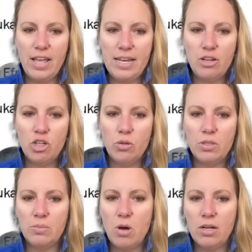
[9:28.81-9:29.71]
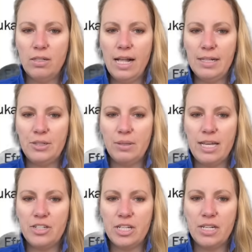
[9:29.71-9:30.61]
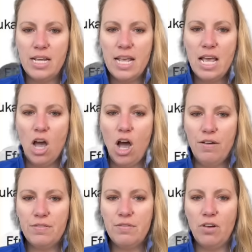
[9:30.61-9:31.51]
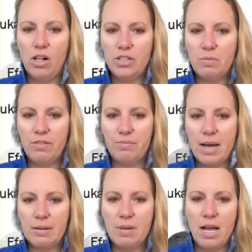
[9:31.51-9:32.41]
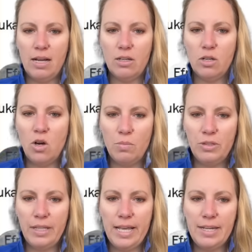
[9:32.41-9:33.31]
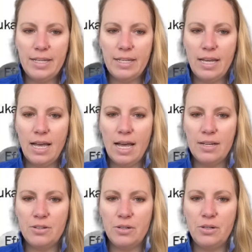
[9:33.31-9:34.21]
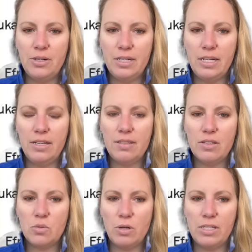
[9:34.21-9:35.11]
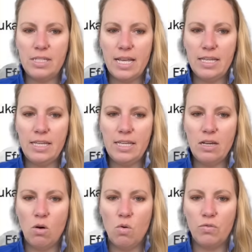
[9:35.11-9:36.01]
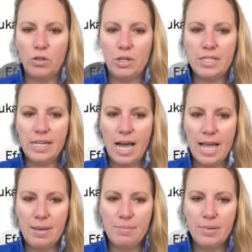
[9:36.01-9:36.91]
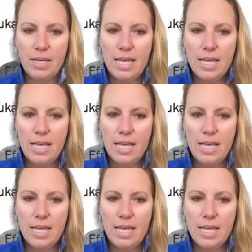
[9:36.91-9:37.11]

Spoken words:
And it shows the model calculation of the volume of magma accumulating underneath Svartsengi over time.